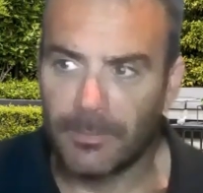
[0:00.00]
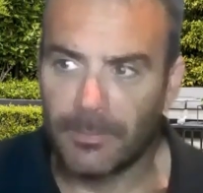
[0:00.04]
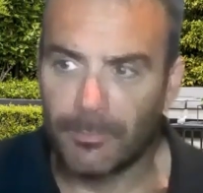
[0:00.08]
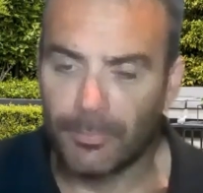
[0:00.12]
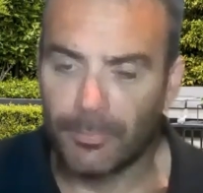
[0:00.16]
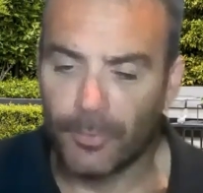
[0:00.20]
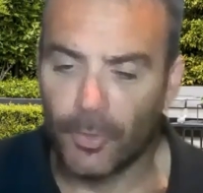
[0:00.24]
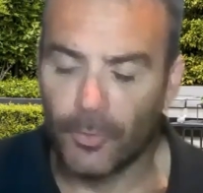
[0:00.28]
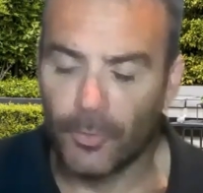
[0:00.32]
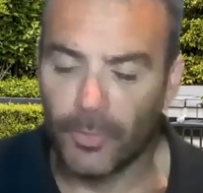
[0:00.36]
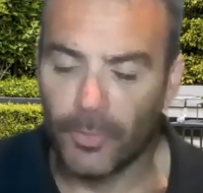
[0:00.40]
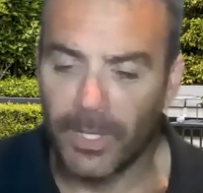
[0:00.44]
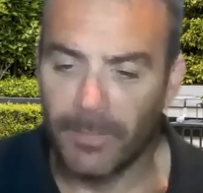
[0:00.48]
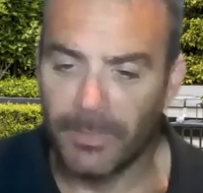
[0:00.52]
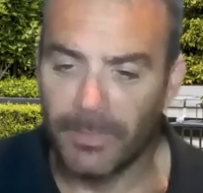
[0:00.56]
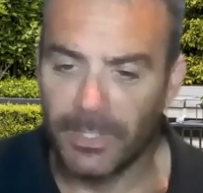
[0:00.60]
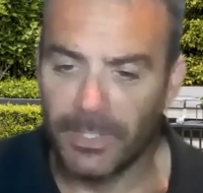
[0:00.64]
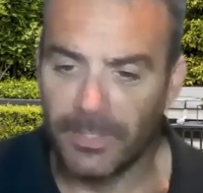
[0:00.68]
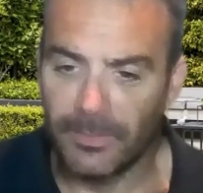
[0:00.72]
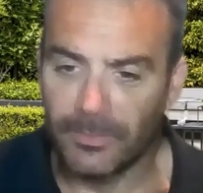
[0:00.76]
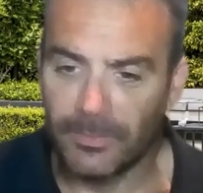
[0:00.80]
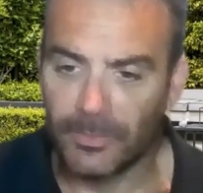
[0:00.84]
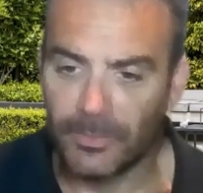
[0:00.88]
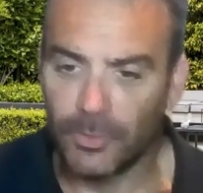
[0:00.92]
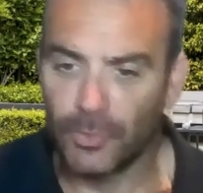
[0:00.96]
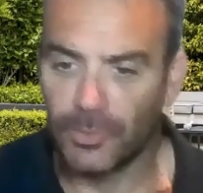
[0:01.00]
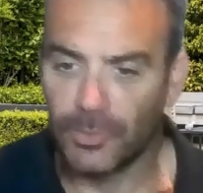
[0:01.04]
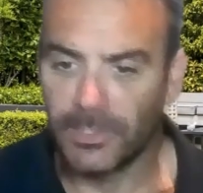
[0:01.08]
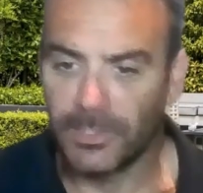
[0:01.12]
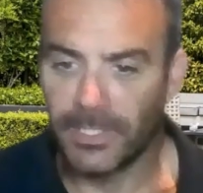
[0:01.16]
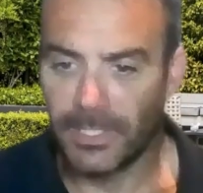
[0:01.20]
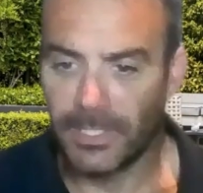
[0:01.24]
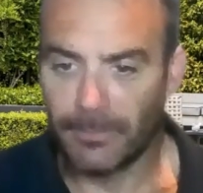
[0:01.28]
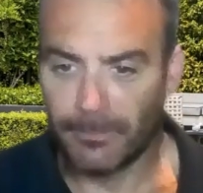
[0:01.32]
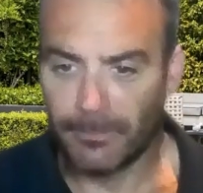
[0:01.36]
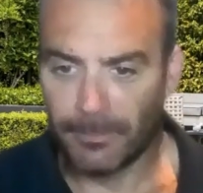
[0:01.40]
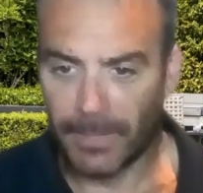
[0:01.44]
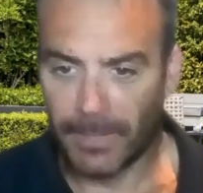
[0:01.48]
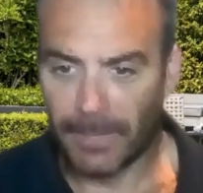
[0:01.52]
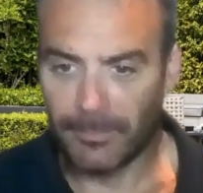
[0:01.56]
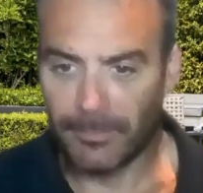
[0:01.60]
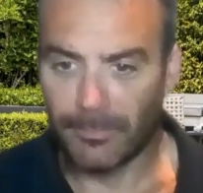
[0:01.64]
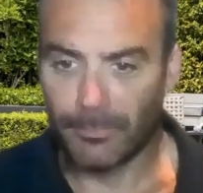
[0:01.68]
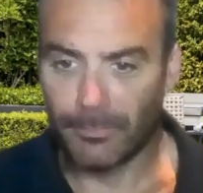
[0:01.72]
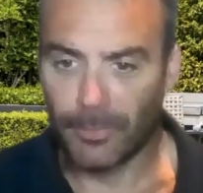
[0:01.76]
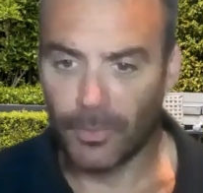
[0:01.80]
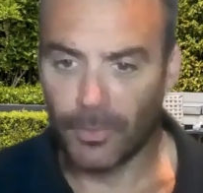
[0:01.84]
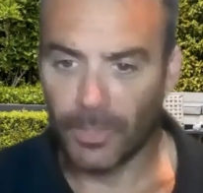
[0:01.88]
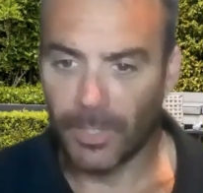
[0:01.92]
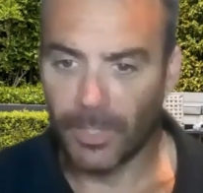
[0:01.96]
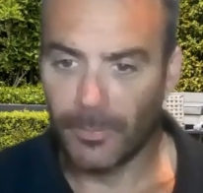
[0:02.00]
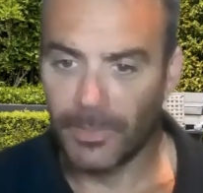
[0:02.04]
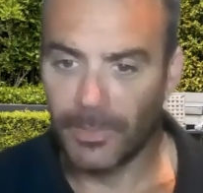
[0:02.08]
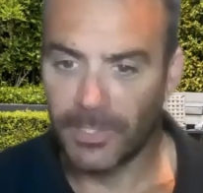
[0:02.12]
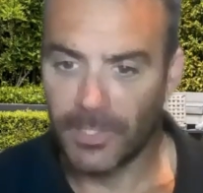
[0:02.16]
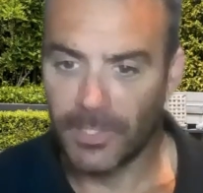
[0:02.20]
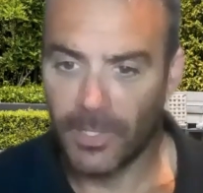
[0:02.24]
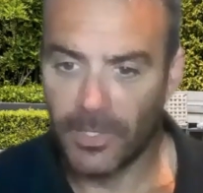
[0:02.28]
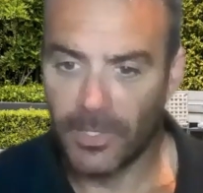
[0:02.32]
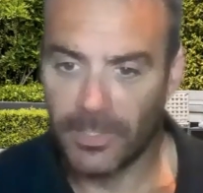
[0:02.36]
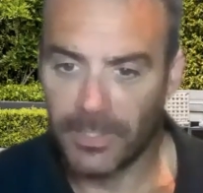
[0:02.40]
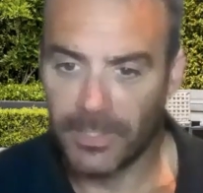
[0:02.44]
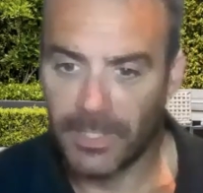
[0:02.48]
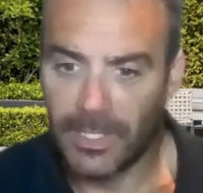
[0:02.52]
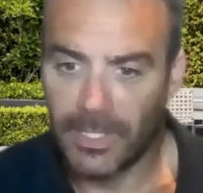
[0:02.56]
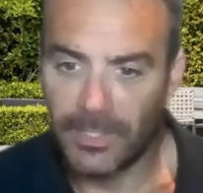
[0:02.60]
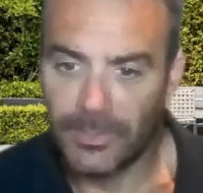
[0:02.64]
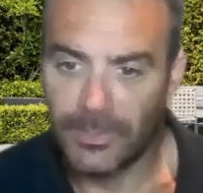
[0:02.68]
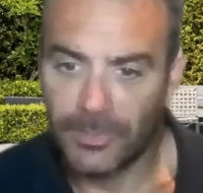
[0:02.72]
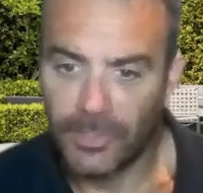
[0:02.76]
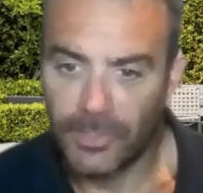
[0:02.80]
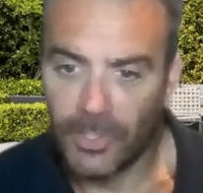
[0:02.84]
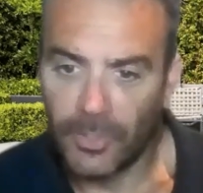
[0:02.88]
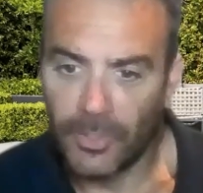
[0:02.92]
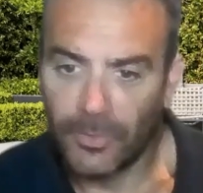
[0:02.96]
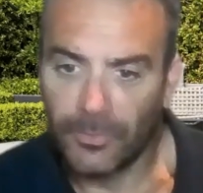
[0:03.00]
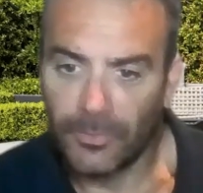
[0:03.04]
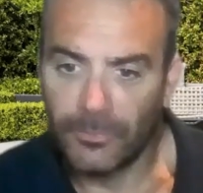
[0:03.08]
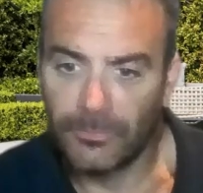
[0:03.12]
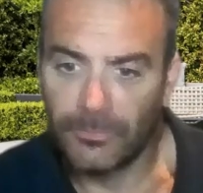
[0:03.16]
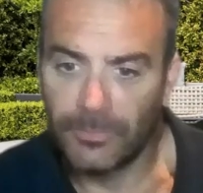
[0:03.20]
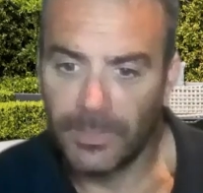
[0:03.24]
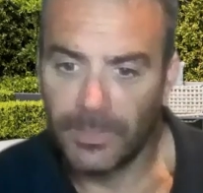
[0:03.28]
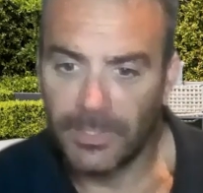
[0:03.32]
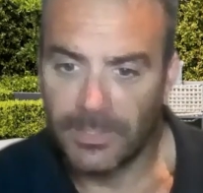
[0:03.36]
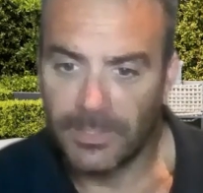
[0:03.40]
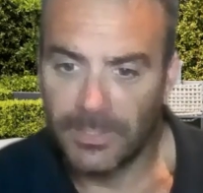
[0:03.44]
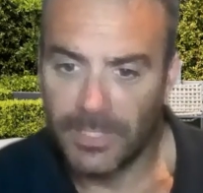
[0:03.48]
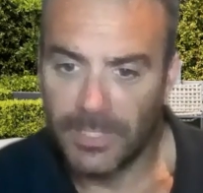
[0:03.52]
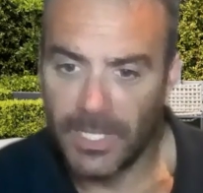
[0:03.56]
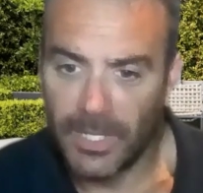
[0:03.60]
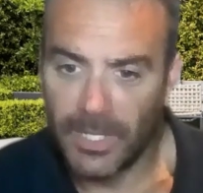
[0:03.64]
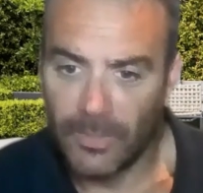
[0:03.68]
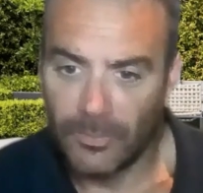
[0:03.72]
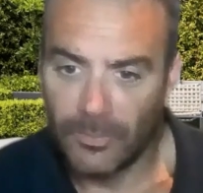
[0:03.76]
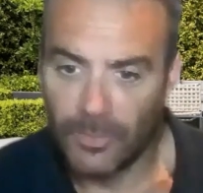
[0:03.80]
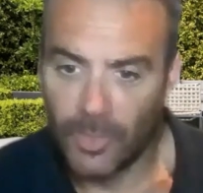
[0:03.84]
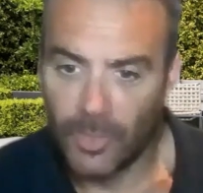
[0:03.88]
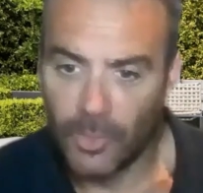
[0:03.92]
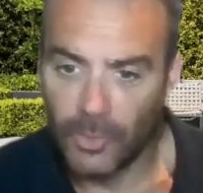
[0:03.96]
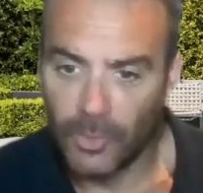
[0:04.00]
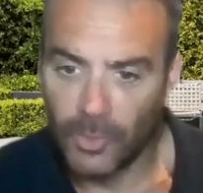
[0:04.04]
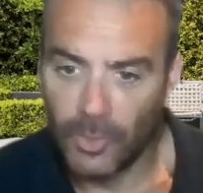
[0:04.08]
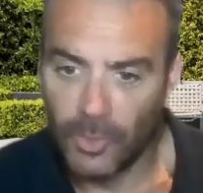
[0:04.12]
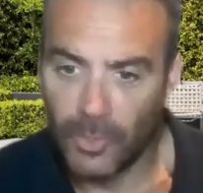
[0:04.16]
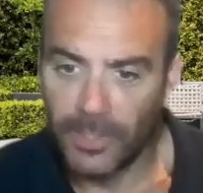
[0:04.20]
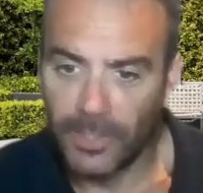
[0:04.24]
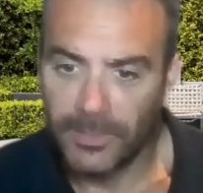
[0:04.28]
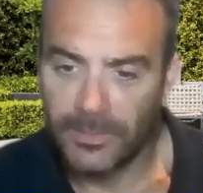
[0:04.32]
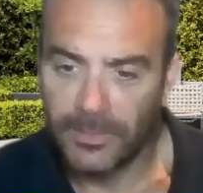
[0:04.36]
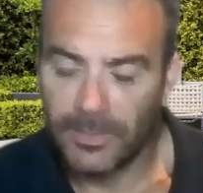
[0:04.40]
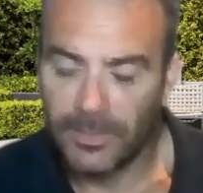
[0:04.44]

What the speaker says: program that you'd usually get, a paper program when you go to the garden show, is now online.